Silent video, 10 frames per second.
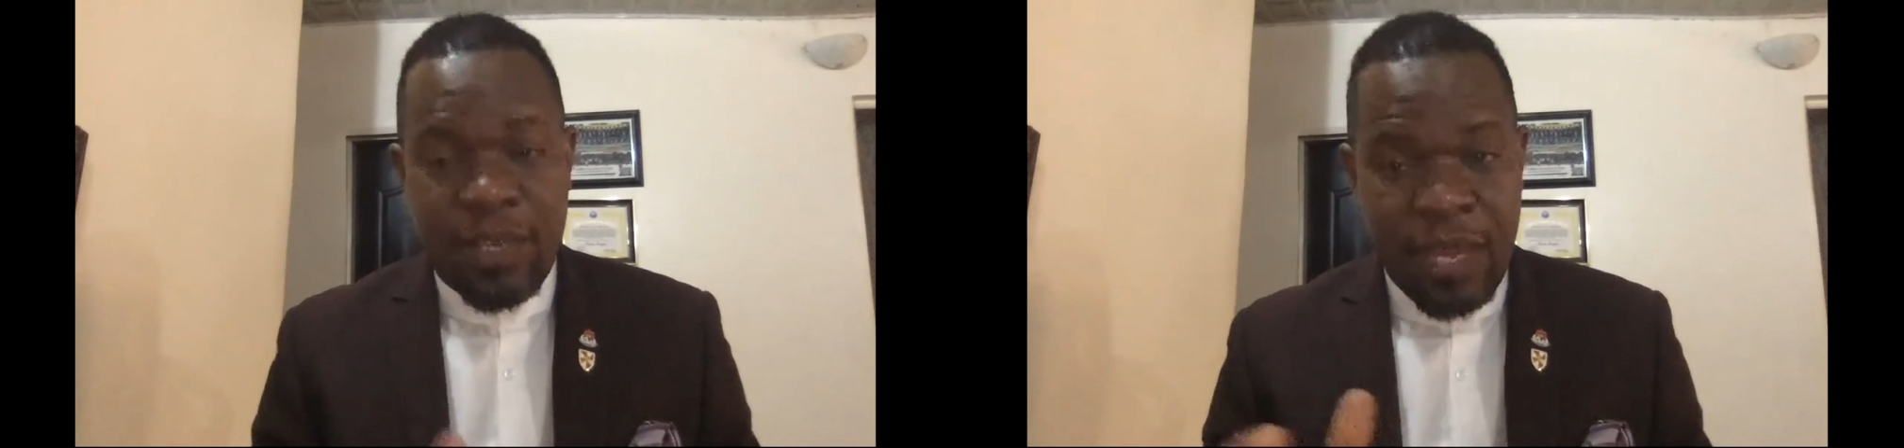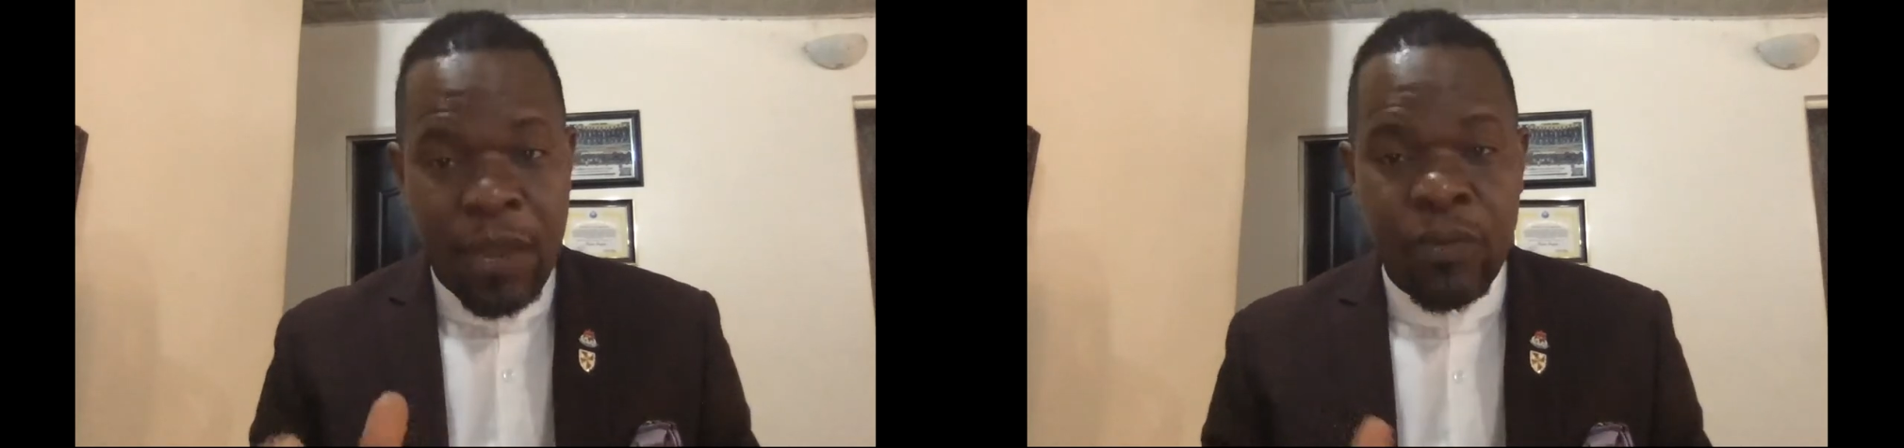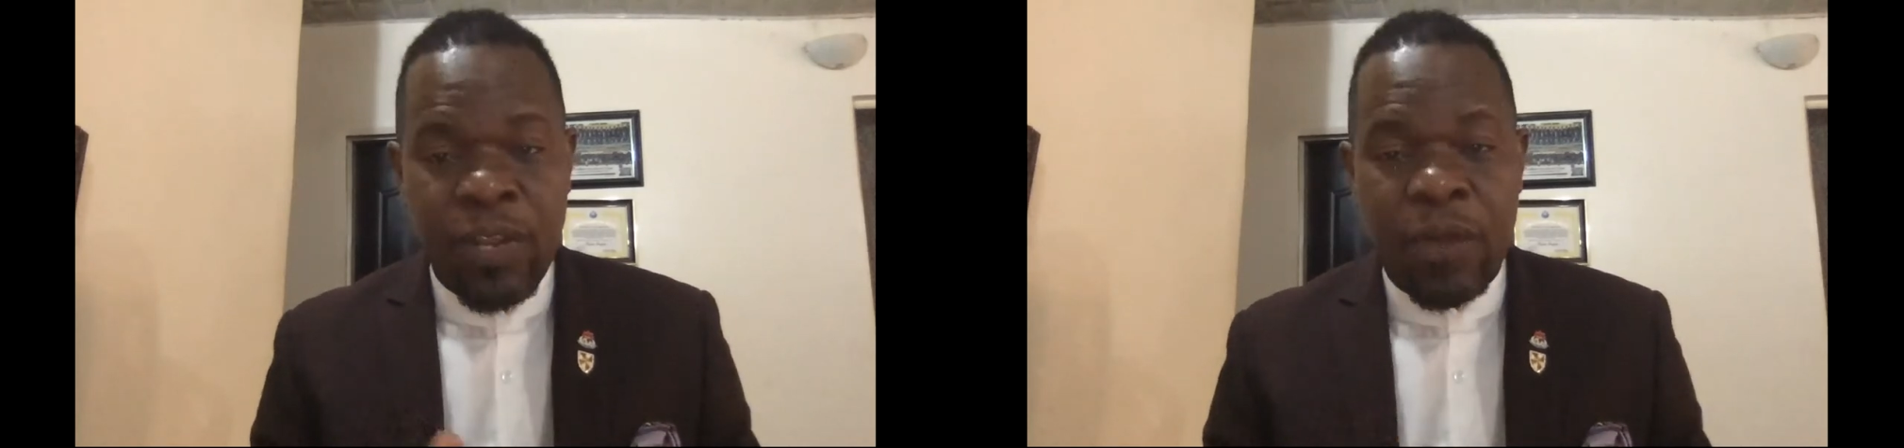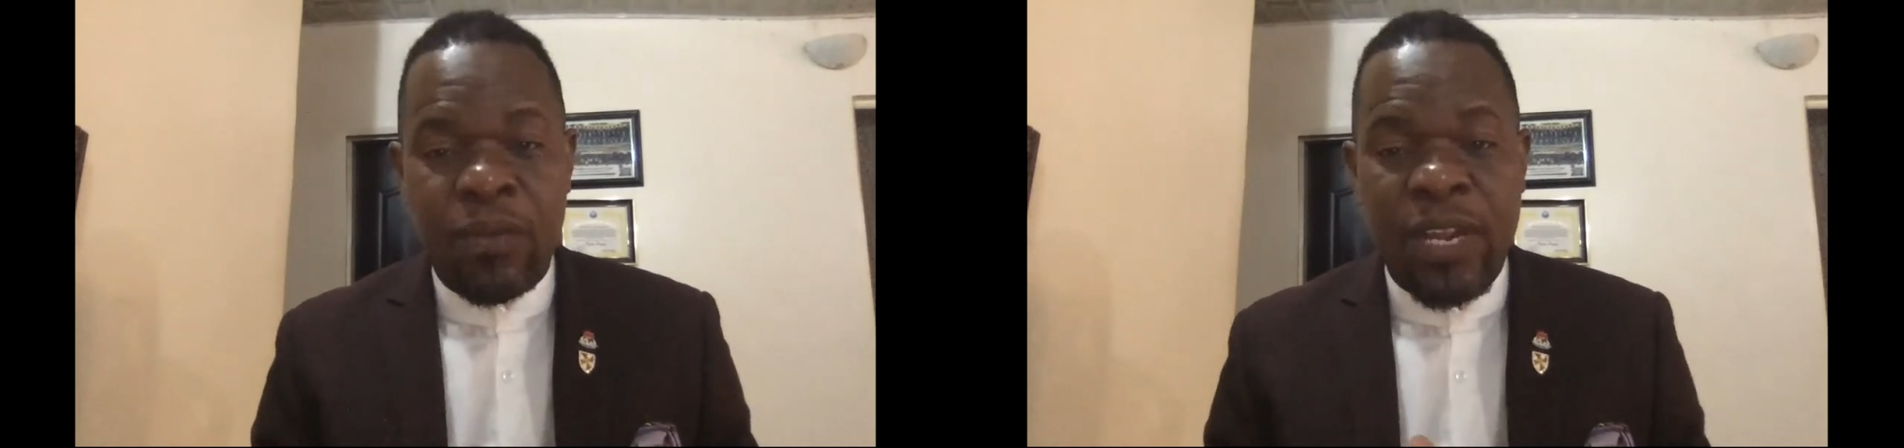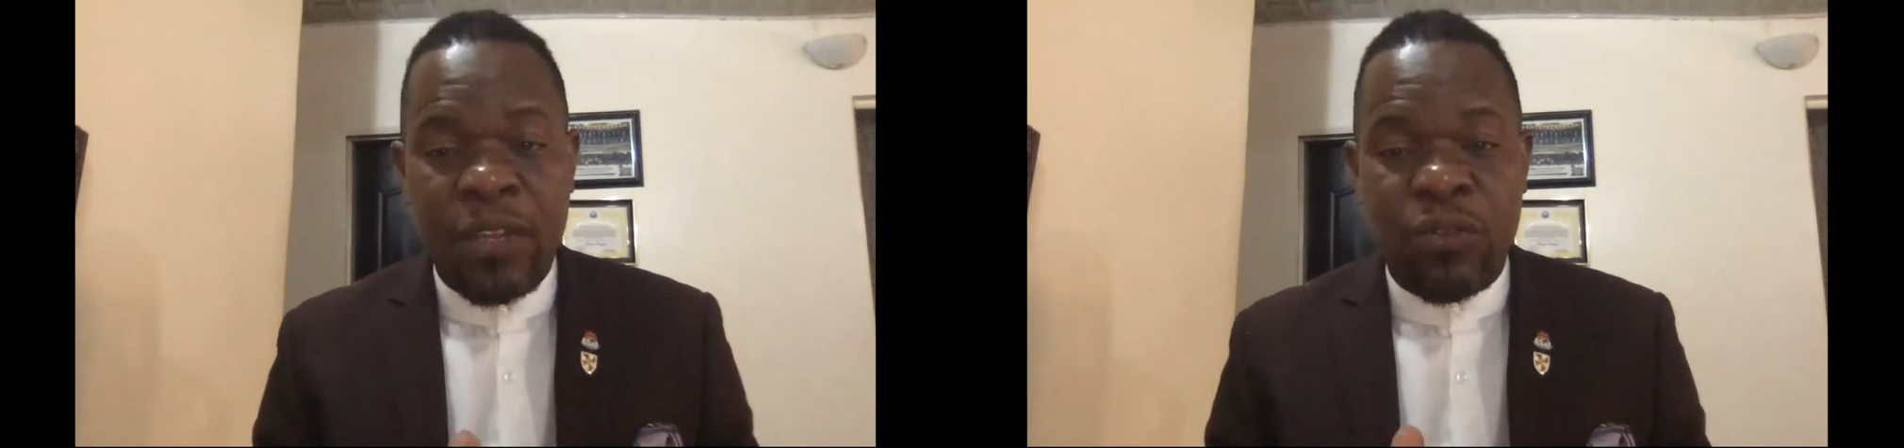I would
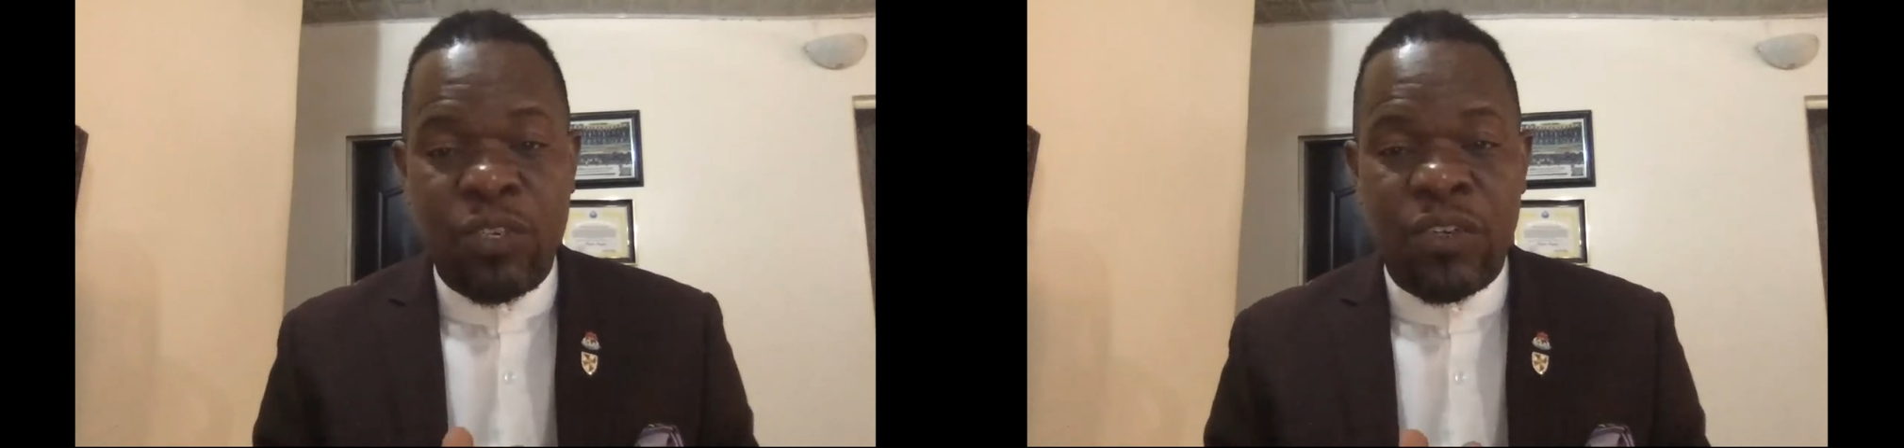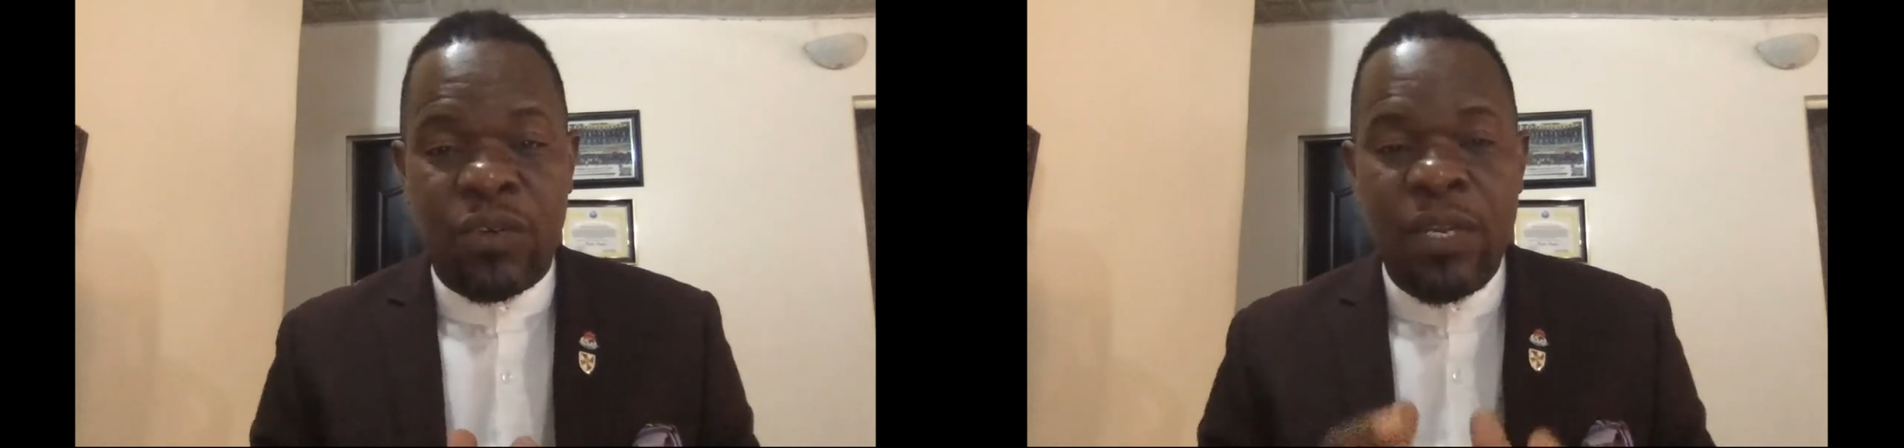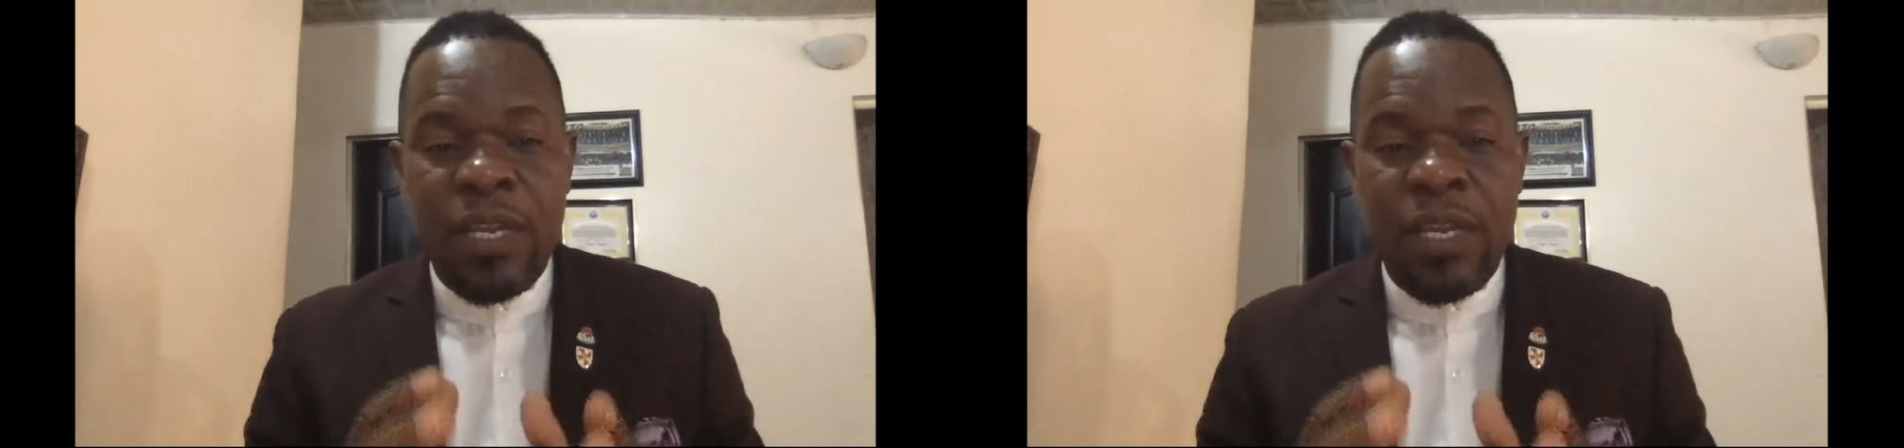like to read on.